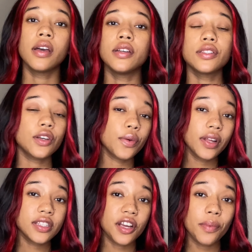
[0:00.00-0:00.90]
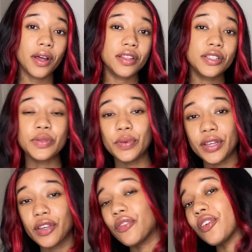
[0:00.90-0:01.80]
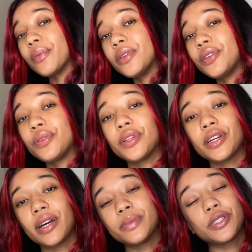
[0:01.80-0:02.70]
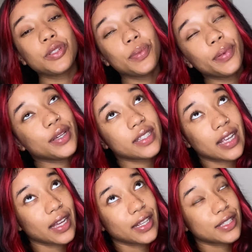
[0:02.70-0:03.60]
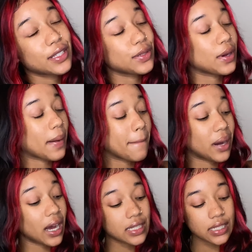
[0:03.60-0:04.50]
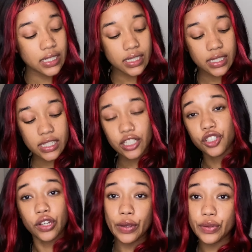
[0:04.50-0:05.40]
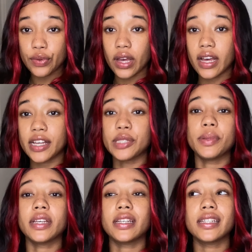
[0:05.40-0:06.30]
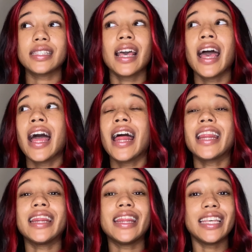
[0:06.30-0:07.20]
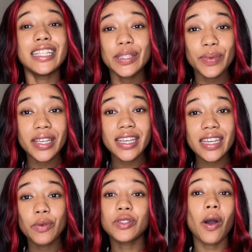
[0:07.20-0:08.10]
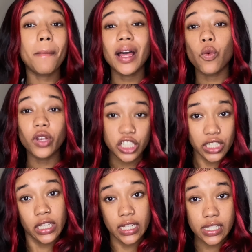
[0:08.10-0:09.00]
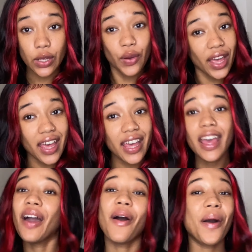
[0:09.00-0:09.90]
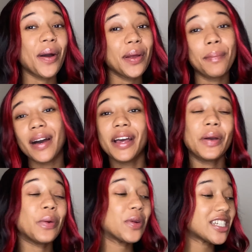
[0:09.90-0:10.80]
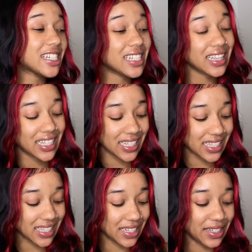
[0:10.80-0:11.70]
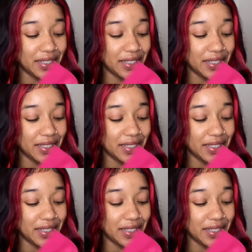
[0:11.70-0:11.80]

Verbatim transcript: So we're gonna talk about this wig from Nadula. I'm super excited to unbox this and show you guys because this wig was on my wish list, okay? On my wish list.